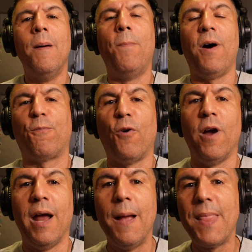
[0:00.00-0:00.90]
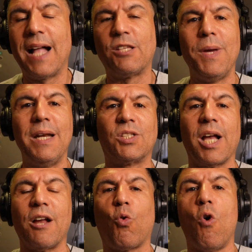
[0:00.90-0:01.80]
but for him not to be in the
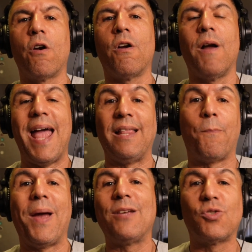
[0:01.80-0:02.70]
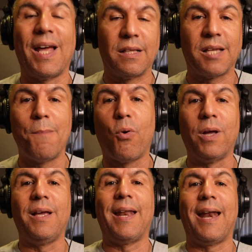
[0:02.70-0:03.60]
second quarter, and the Pacers had a
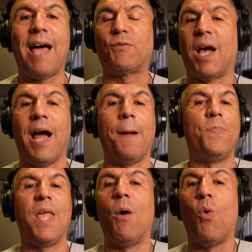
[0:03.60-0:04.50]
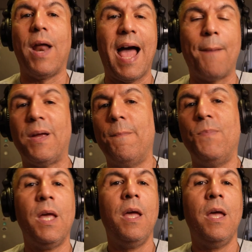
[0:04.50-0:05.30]
ten-point lead at halftime, and what happened?